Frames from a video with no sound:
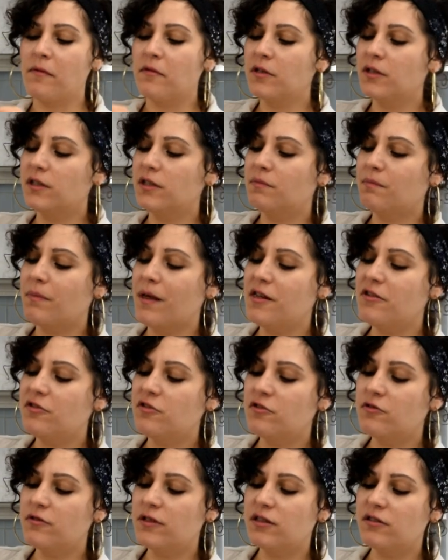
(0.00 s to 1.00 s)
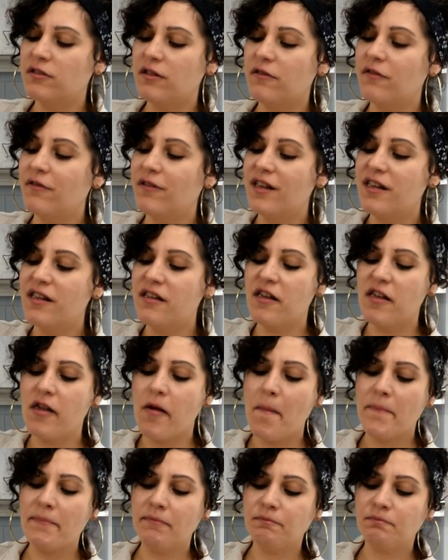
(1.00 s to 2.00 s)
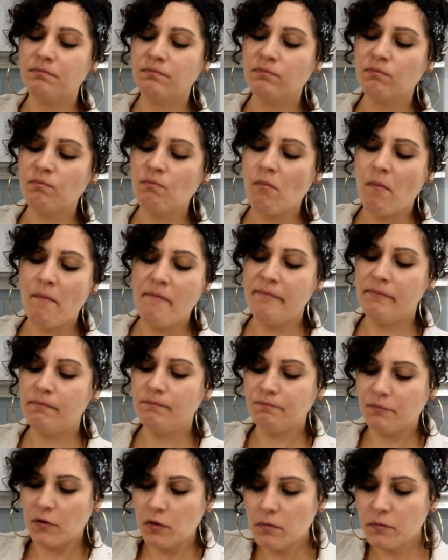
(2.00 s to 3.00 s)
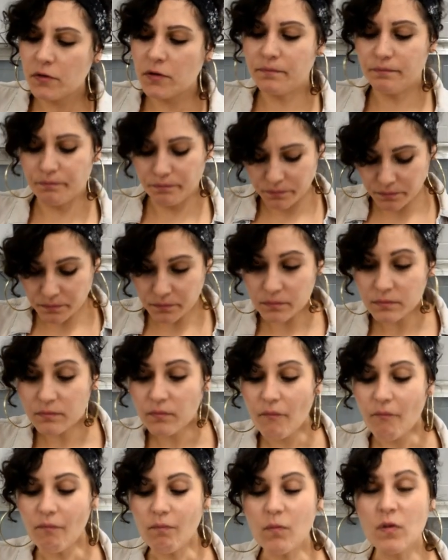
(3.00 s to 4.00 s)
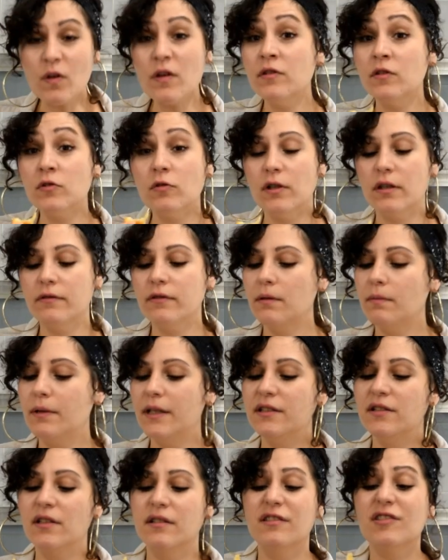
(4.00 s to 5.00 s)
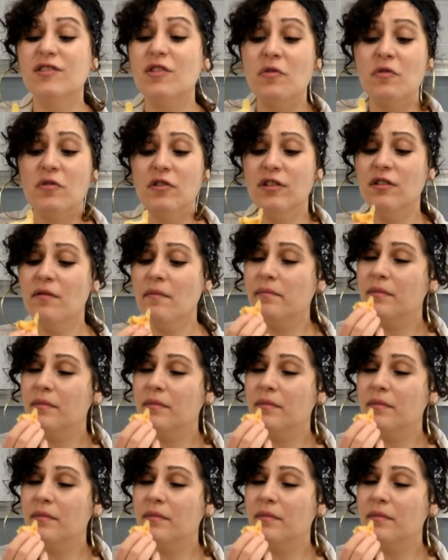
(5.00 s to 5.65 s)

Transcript: at this pastry, it's so flaky. Oops, it's all over the place, it's so good.